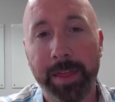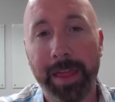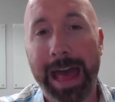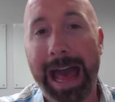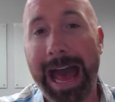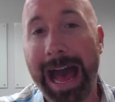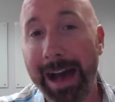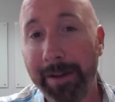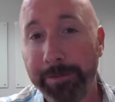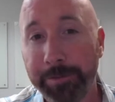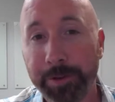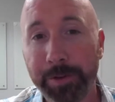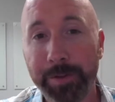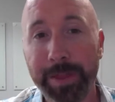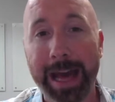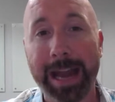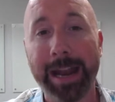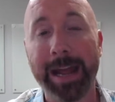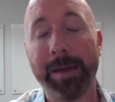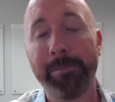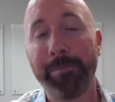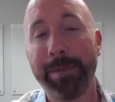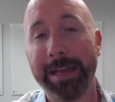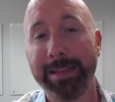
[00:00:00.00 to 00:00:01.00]
After that,
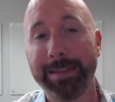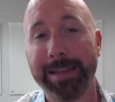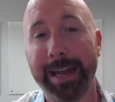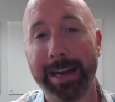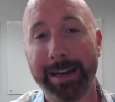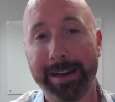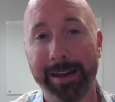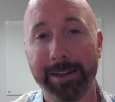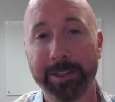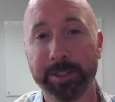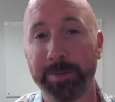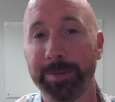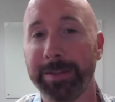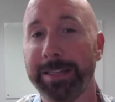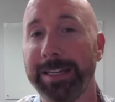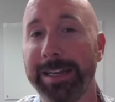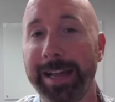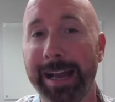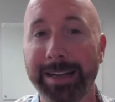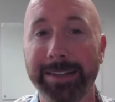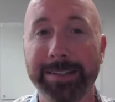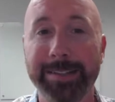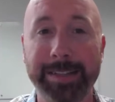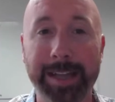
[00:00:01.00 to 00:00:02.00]
I made that announcement the
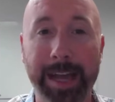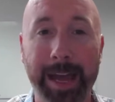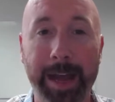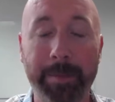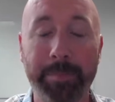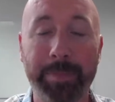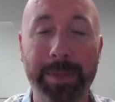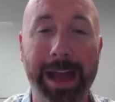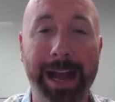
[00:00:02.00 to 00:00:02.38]
next day.